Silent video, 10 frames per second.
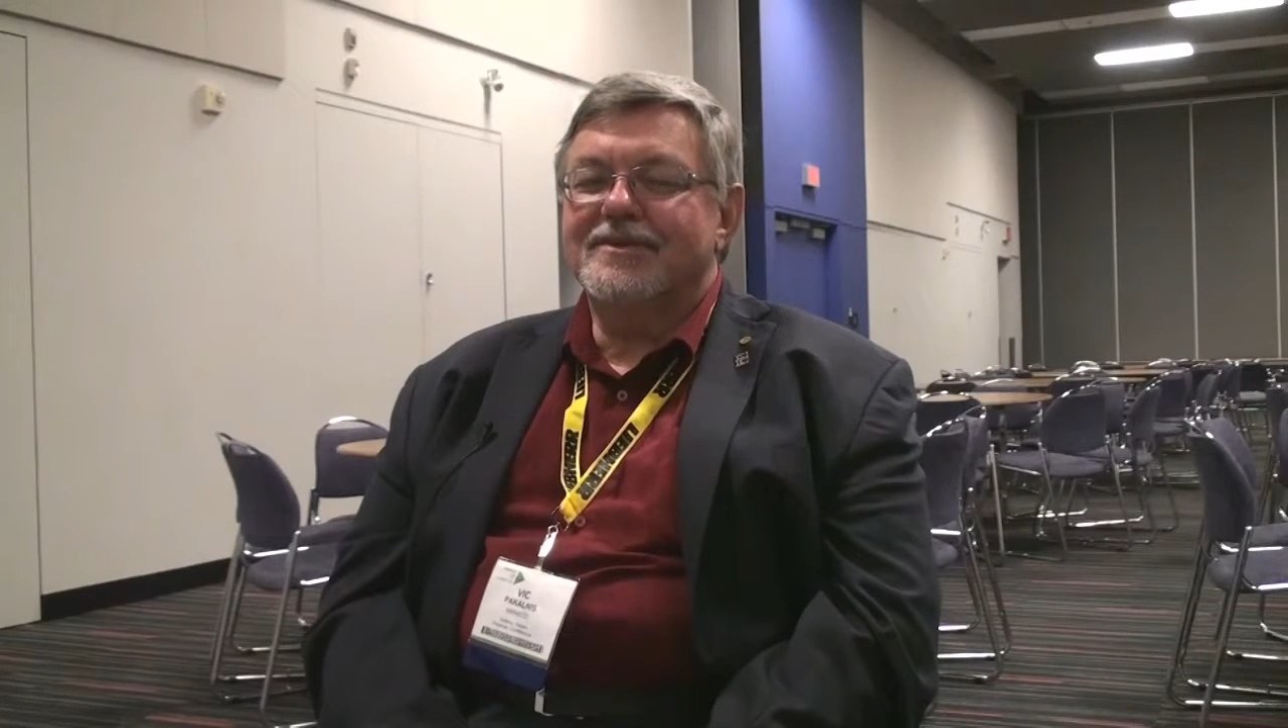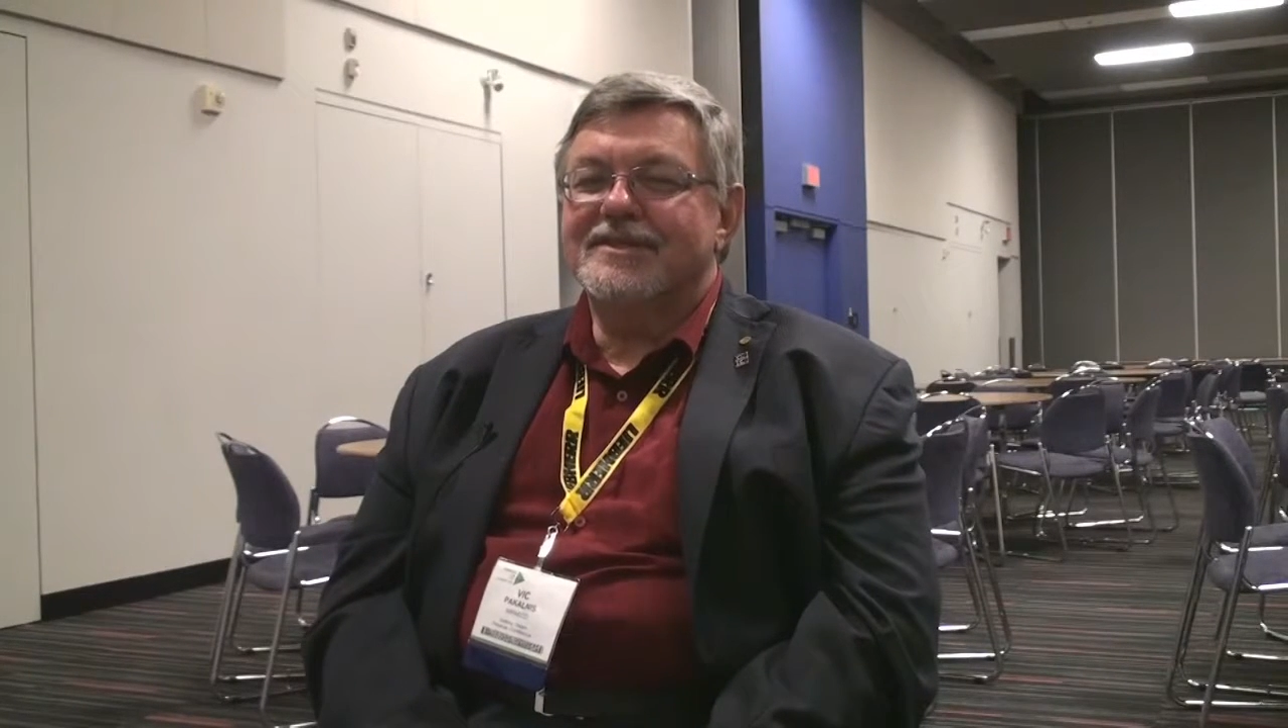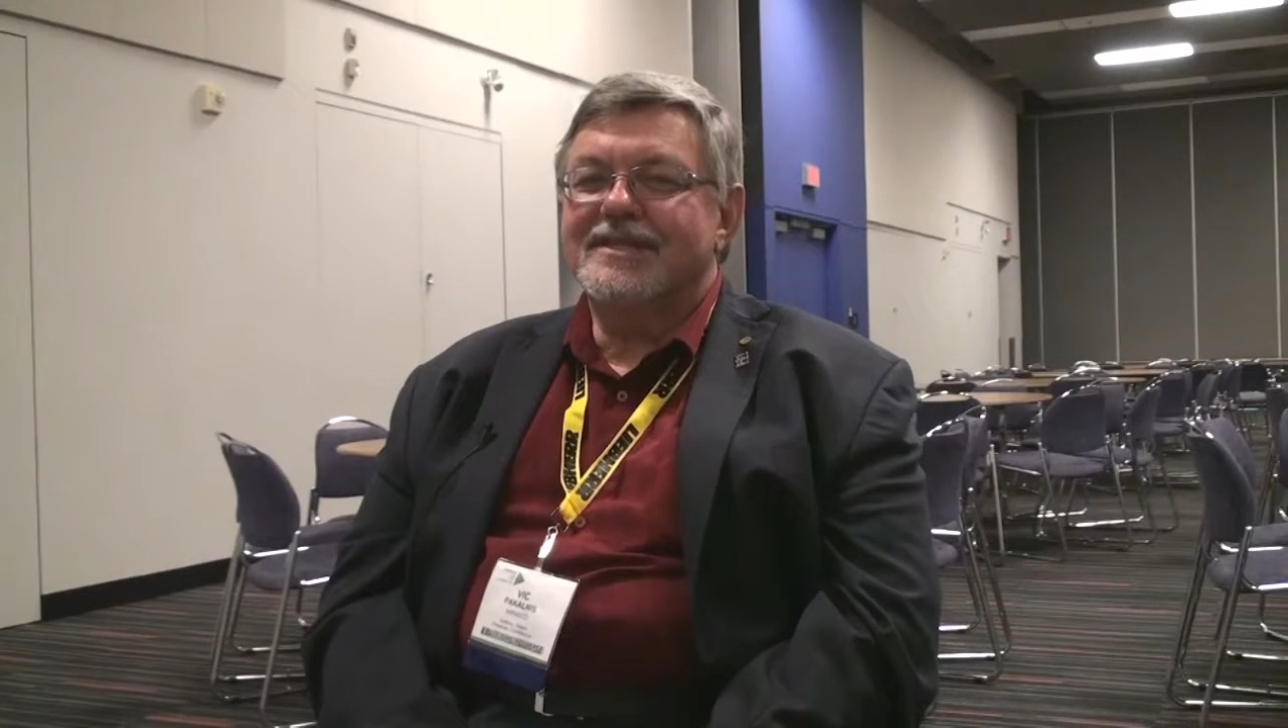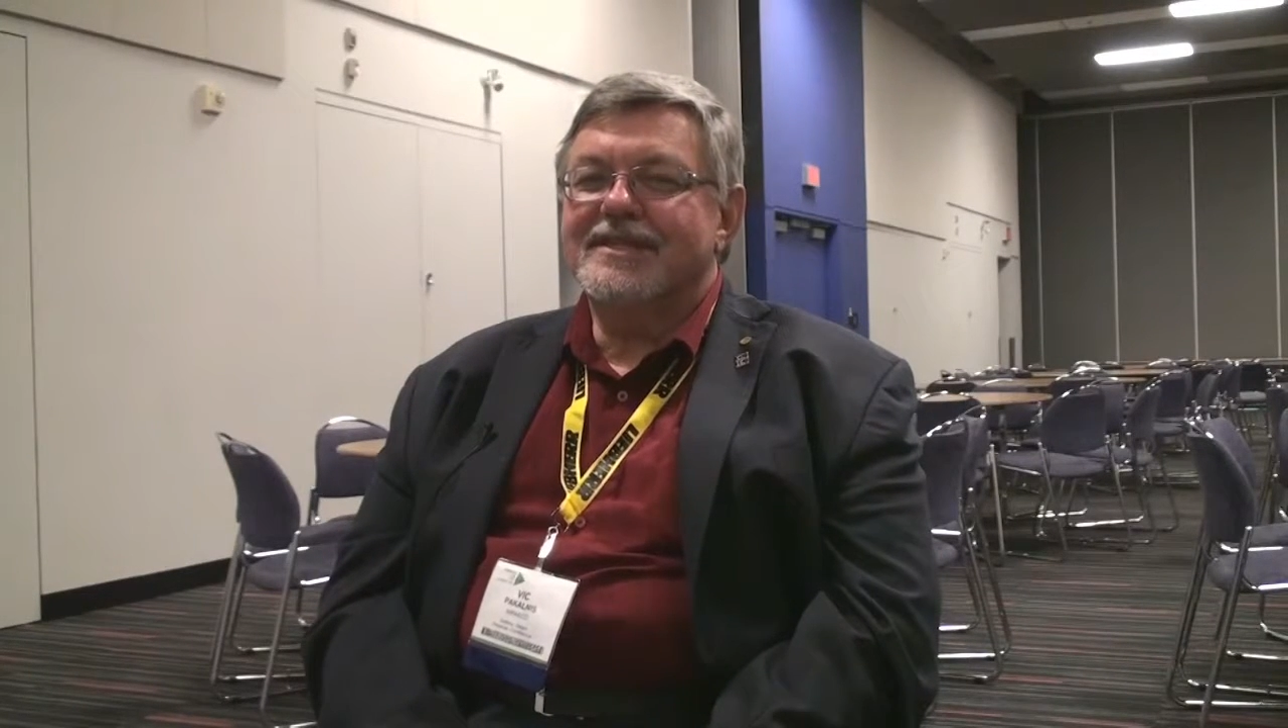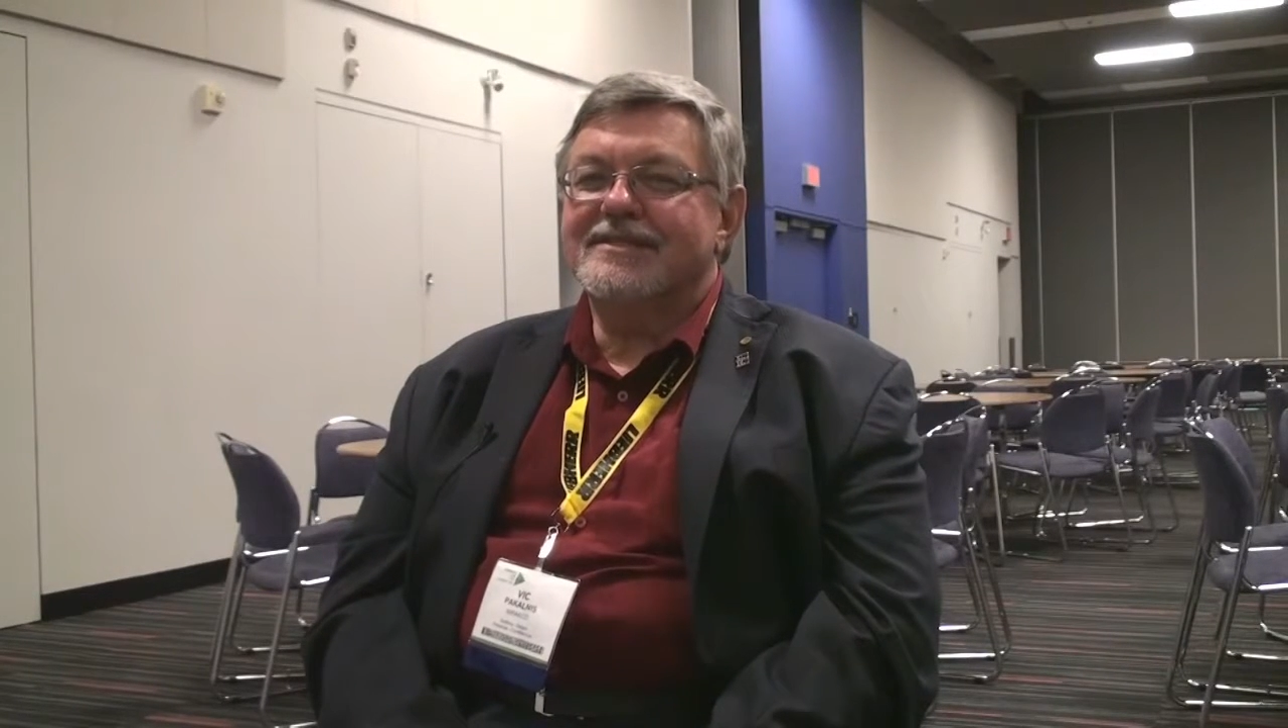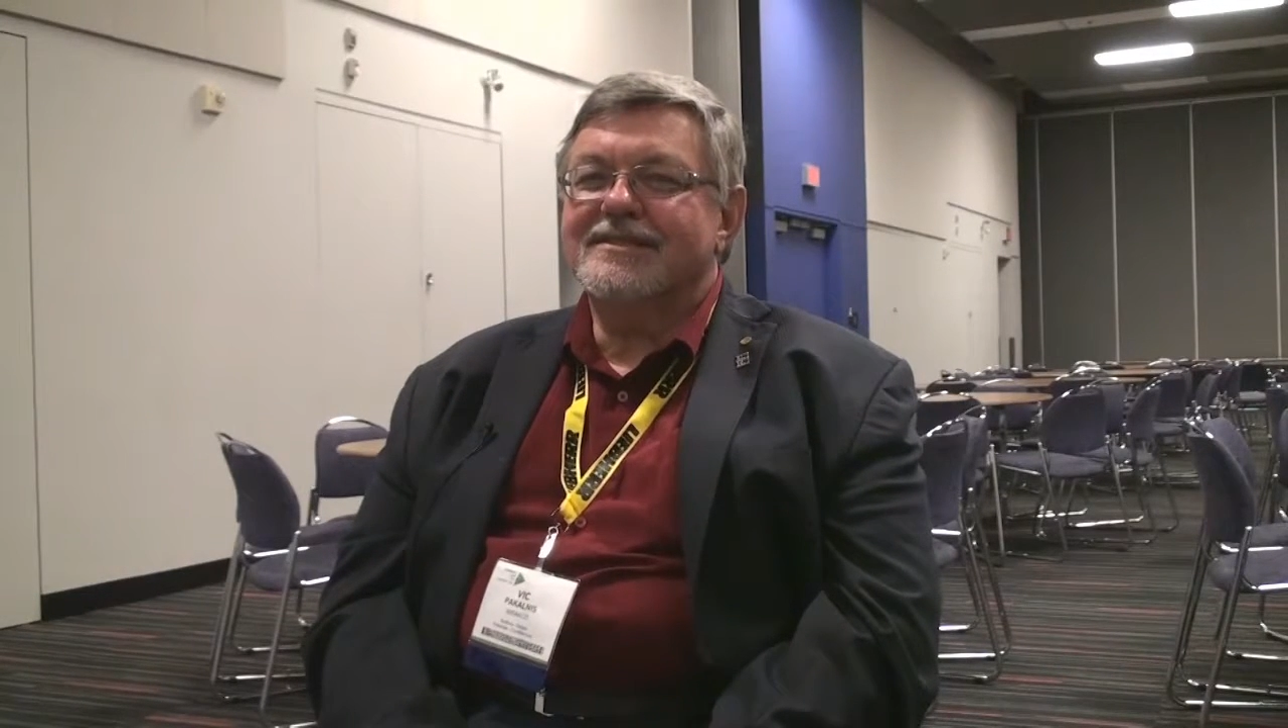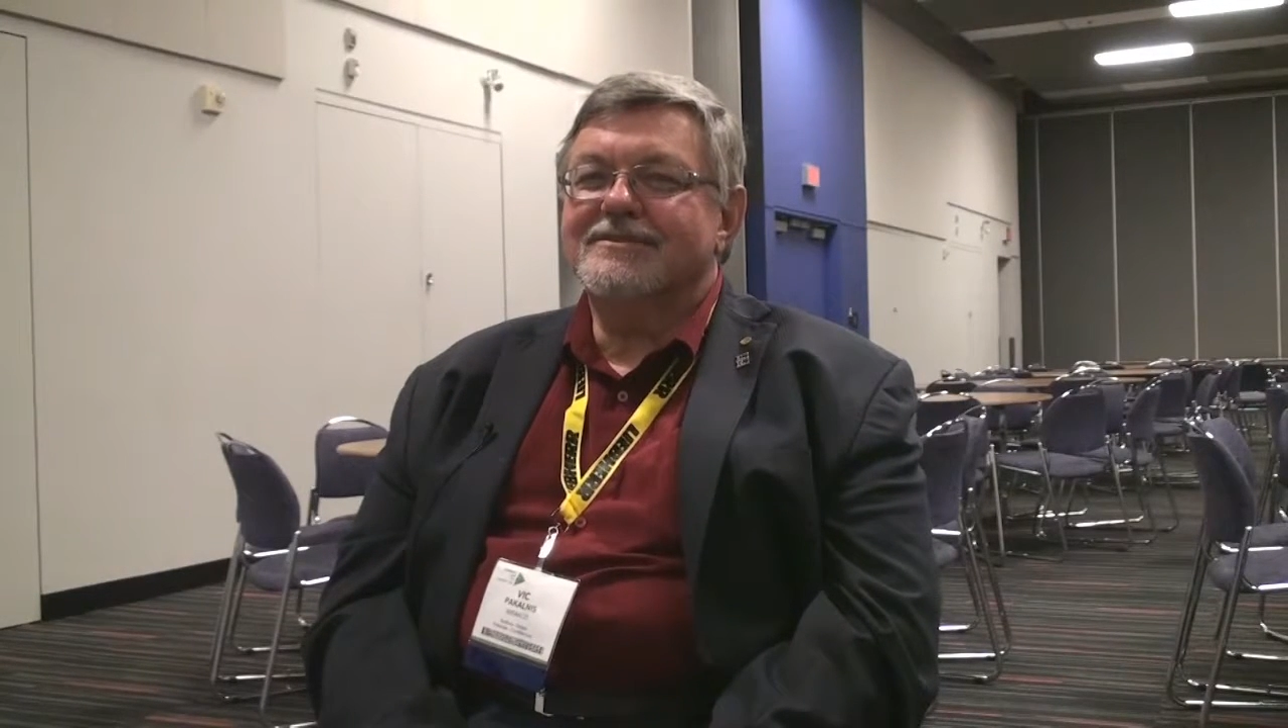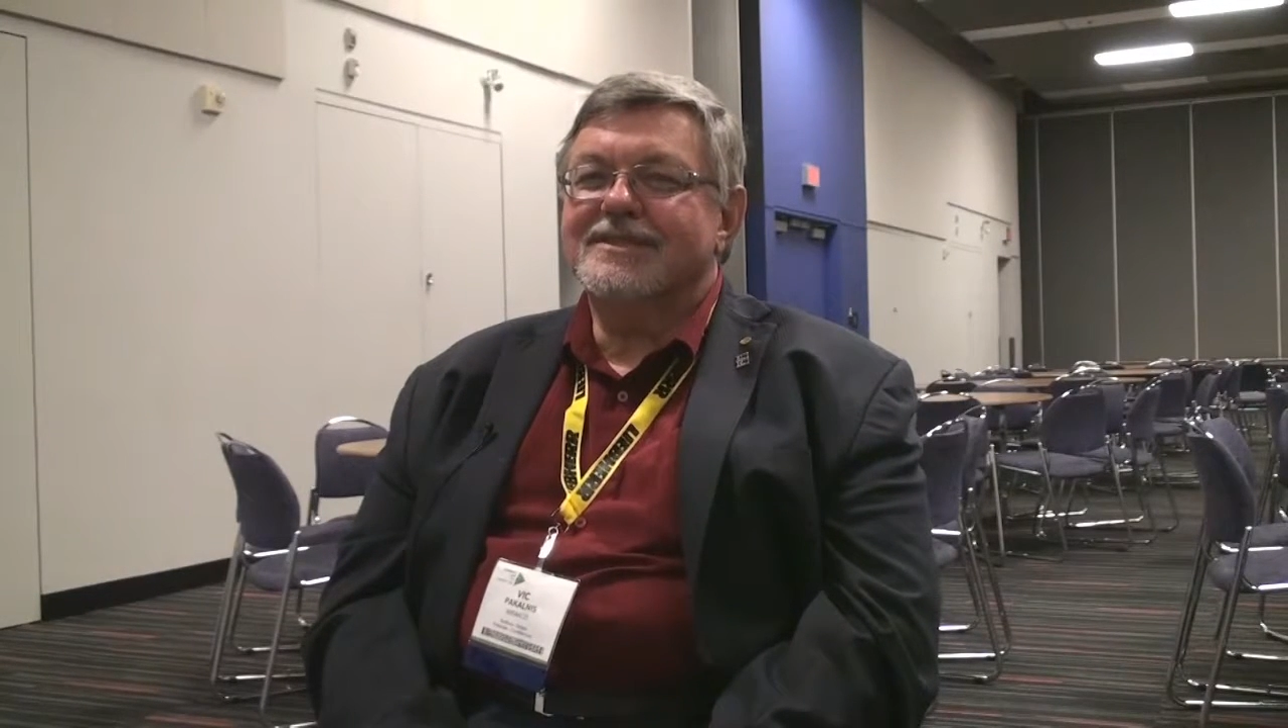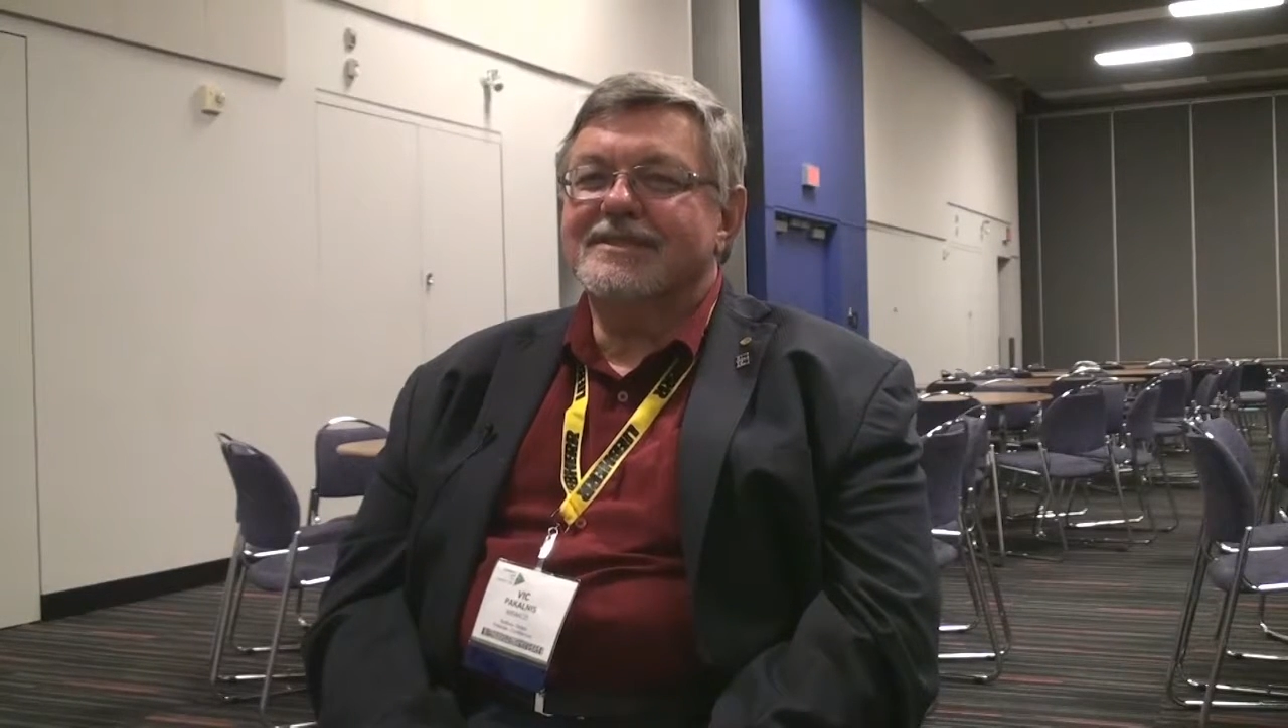those days there